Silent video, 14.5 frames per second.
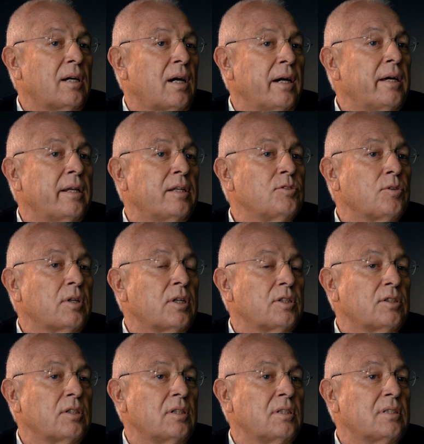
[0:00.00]
higher
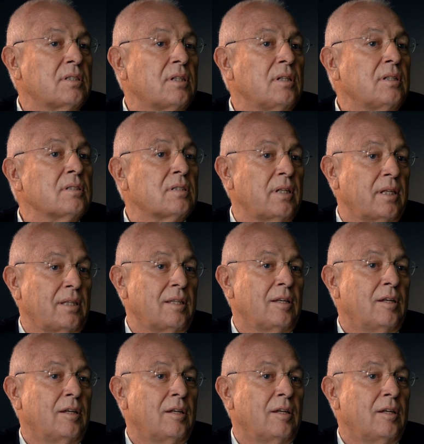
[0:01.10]
education is still set